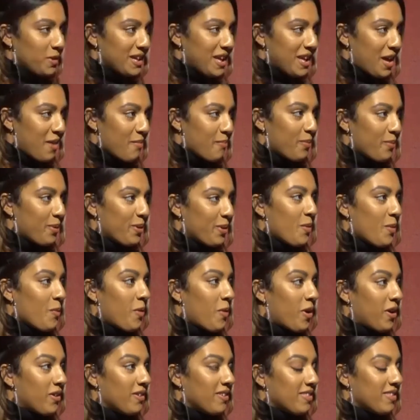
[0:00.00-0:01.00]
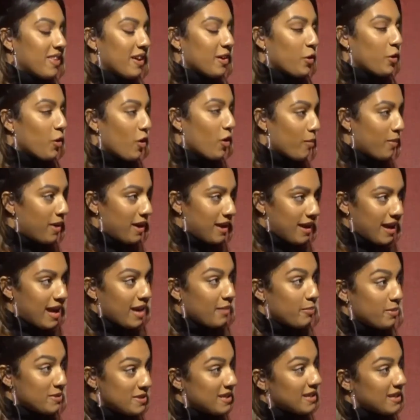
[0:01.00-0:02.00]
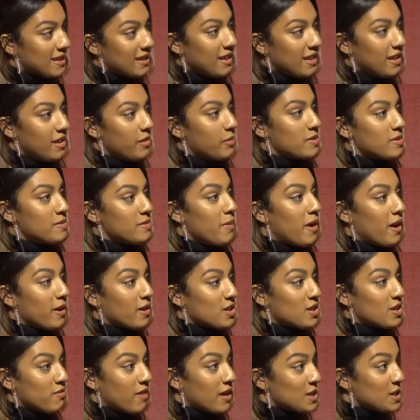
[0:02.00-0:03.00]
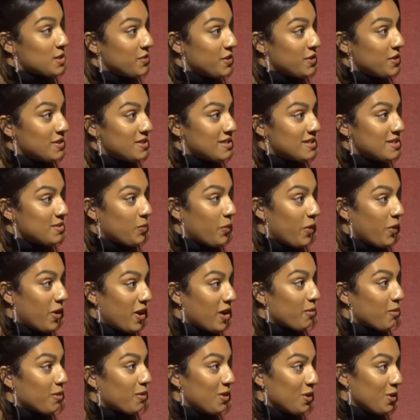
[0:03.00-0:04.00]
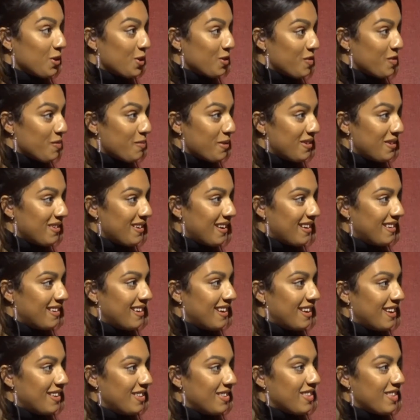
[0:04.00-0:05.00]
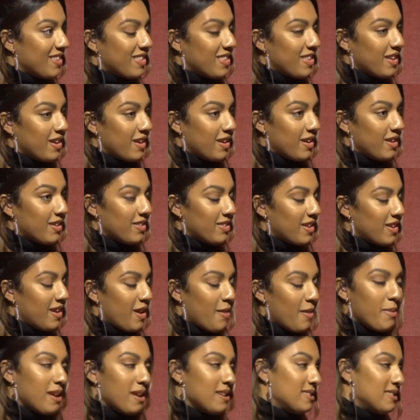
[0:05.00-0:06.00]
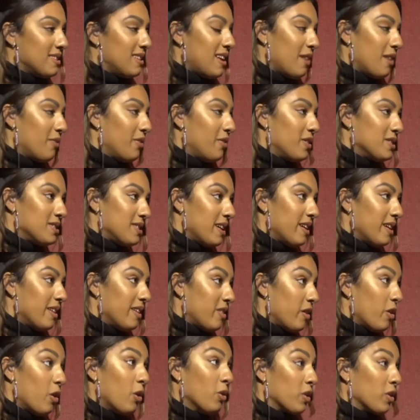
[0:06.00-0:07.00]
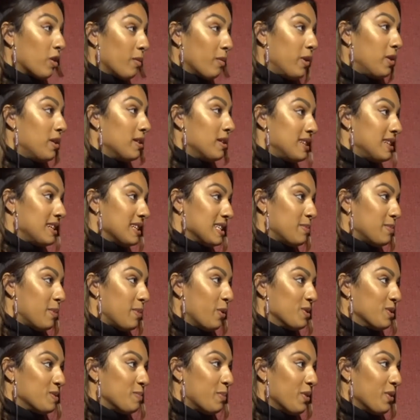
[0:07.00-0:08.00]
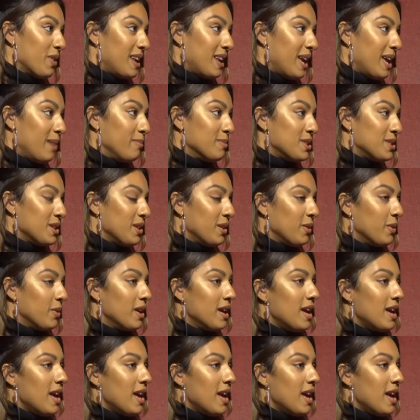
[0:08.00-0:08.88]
weekend, but one that caught my eye particularly was Marcus Rashford's work with the government and the amazing efforts that the whole community, I suppose, put their name to.